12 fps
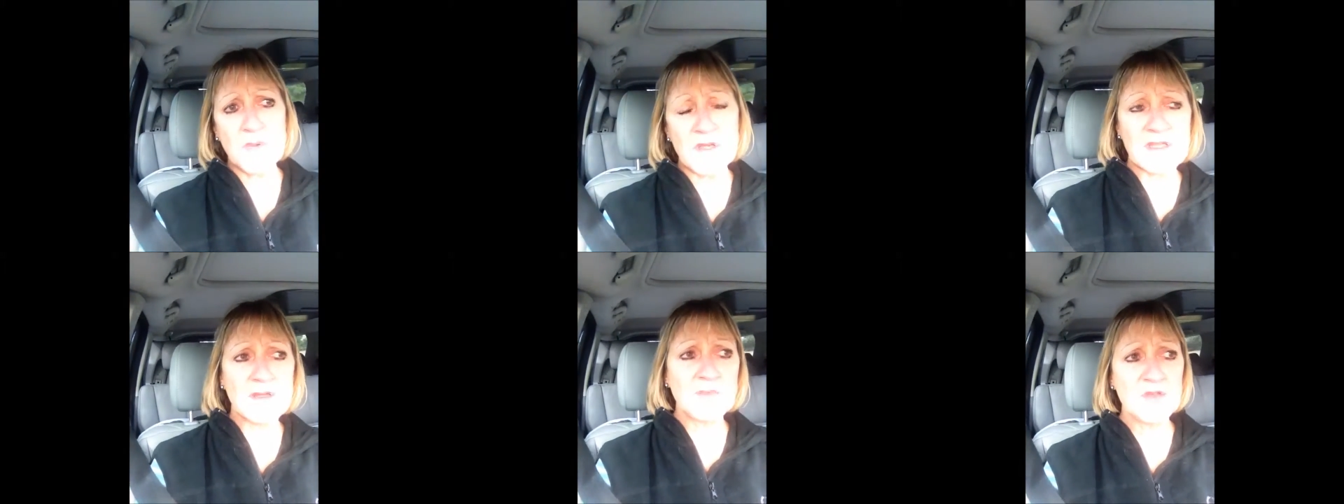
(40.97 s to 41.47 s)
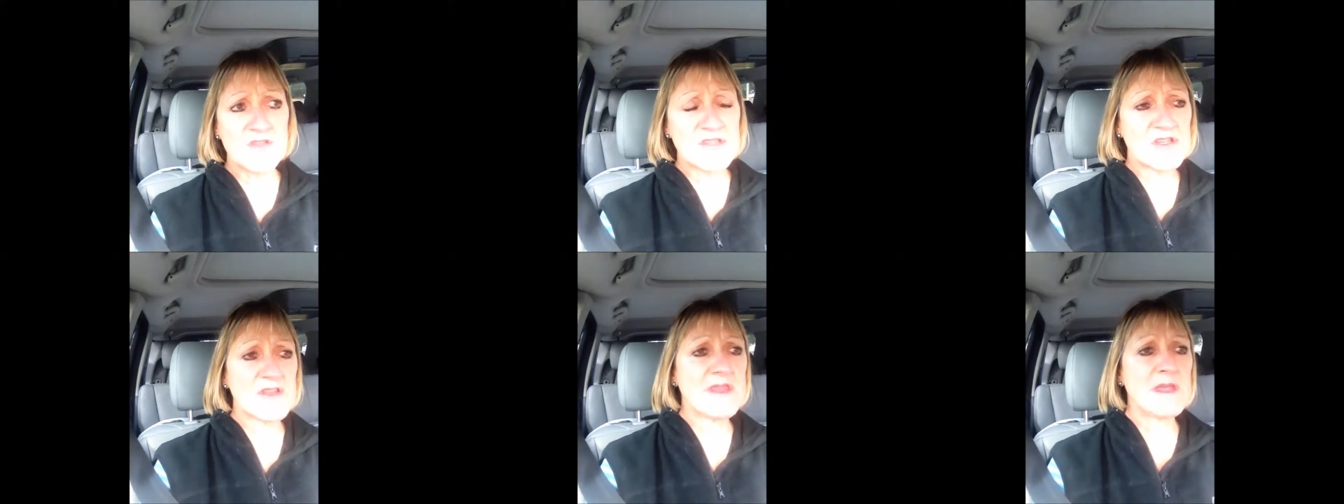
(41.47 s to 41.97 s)
putting the
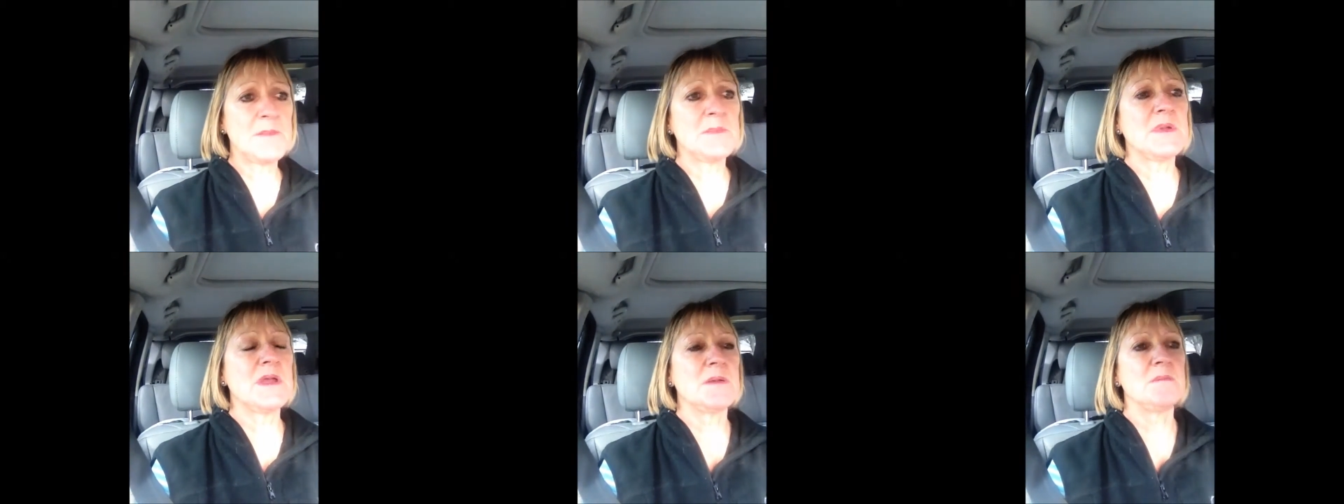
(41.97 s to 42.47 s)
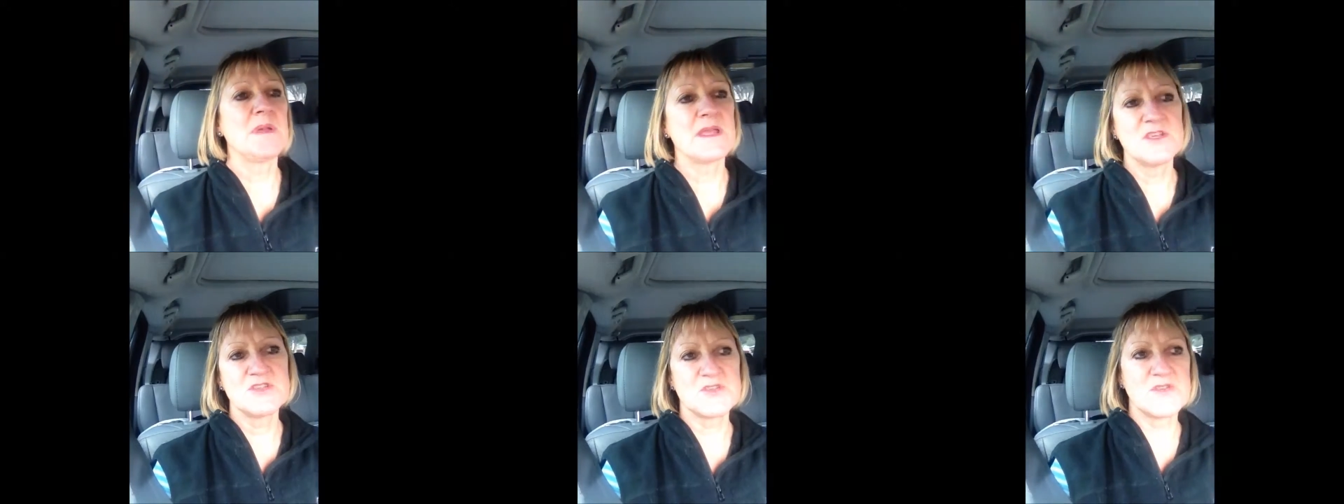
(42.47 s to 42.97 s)
boots on them,
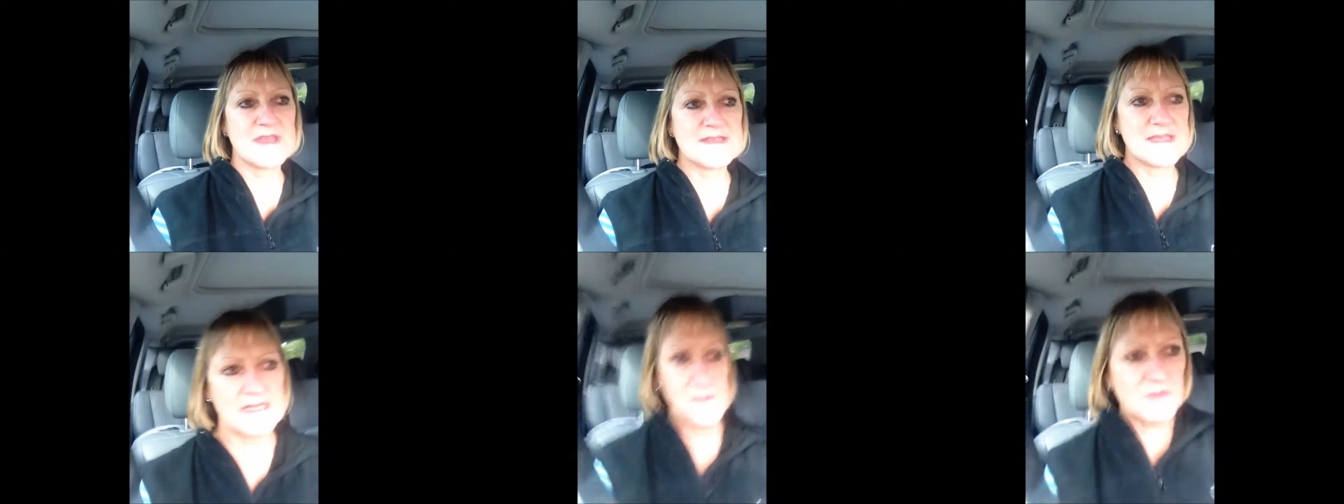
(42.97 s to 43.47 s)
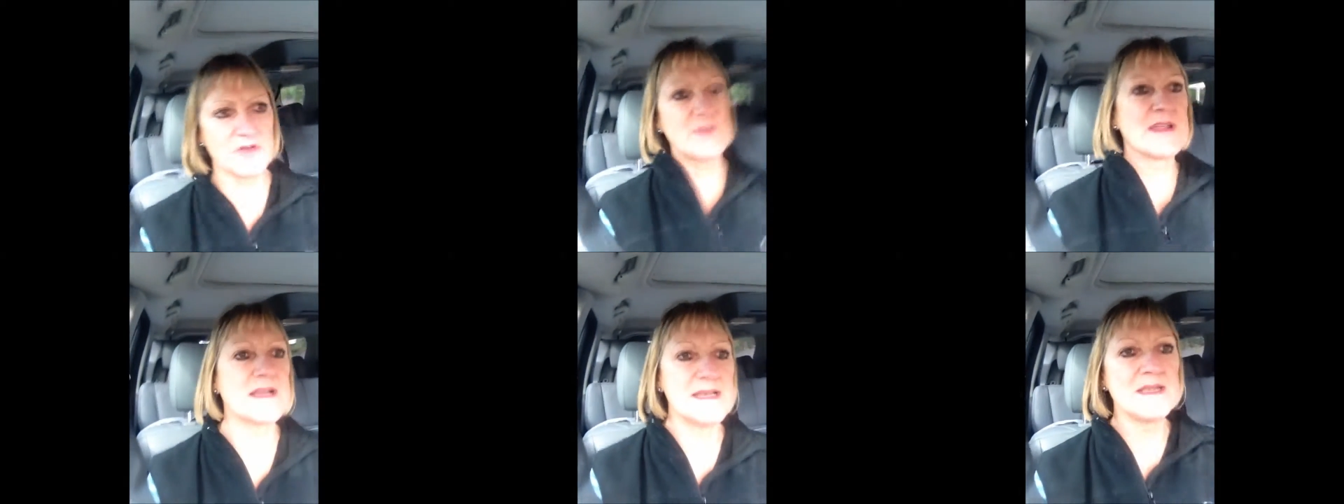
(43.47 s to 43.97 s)
making sure they're done up
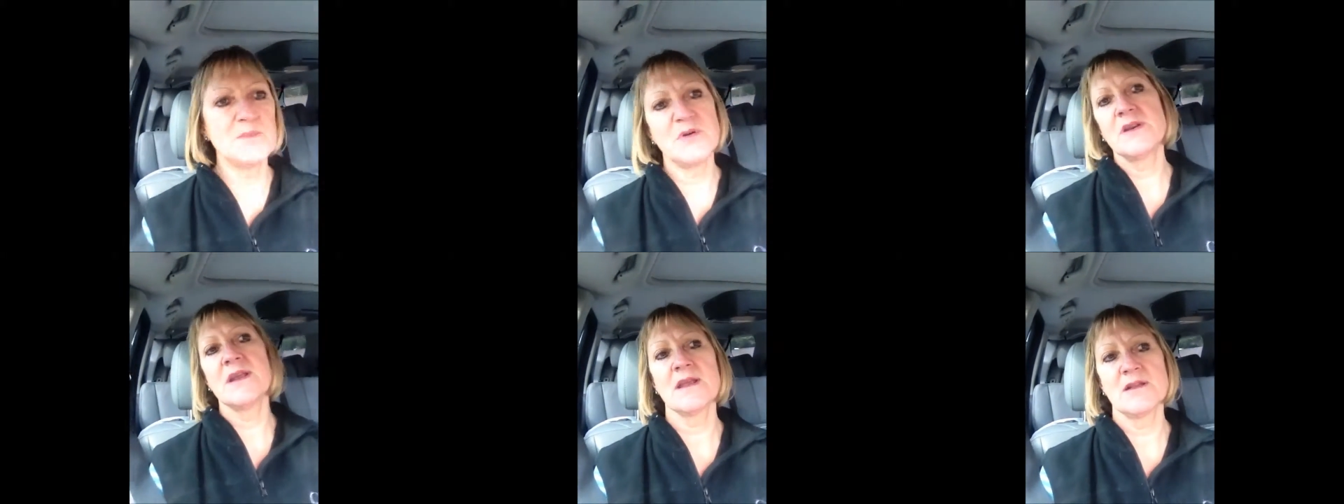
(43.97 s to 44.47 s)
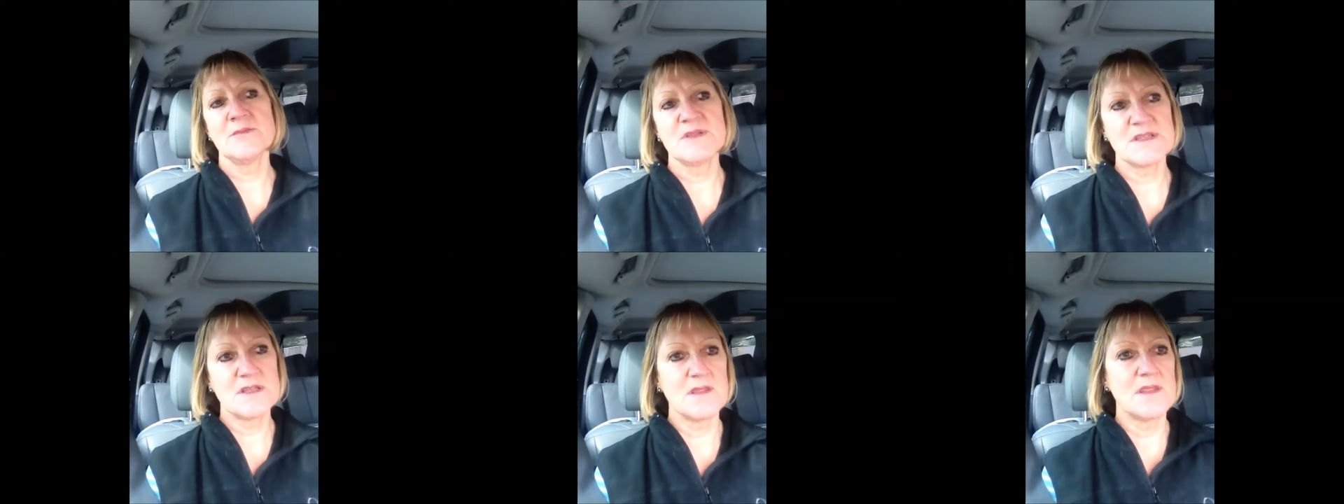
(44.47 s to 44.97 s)
correctly, putting
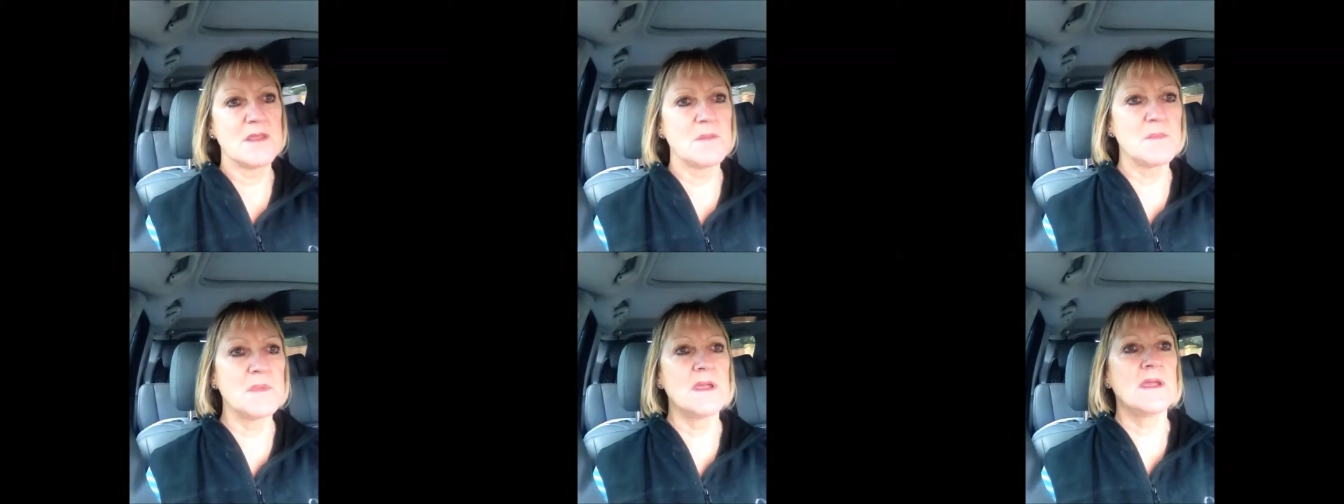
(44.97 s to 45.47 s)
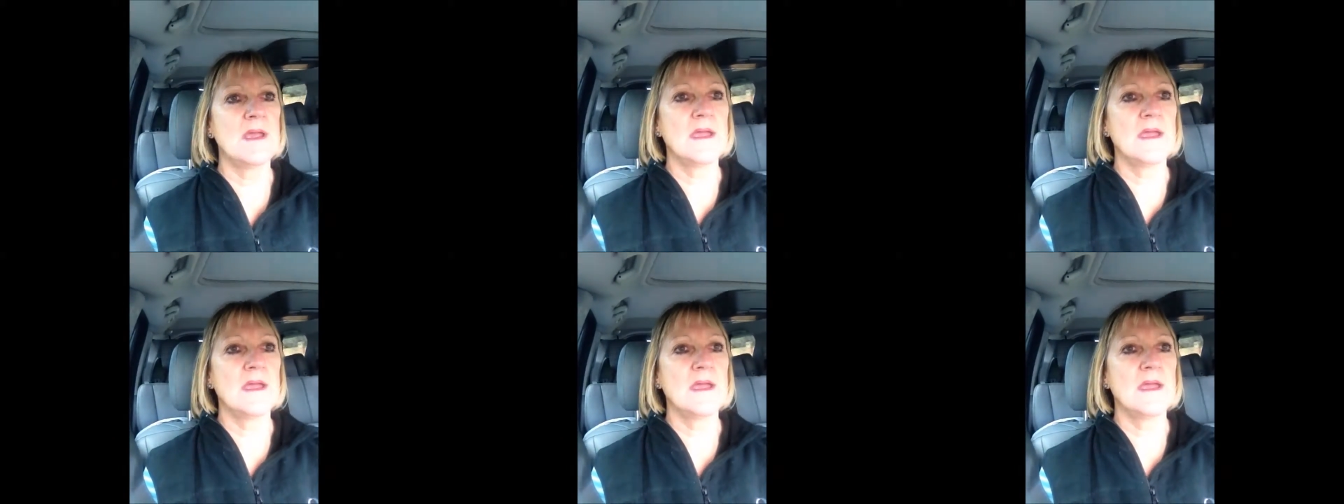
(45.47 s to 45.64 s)
helmets on them,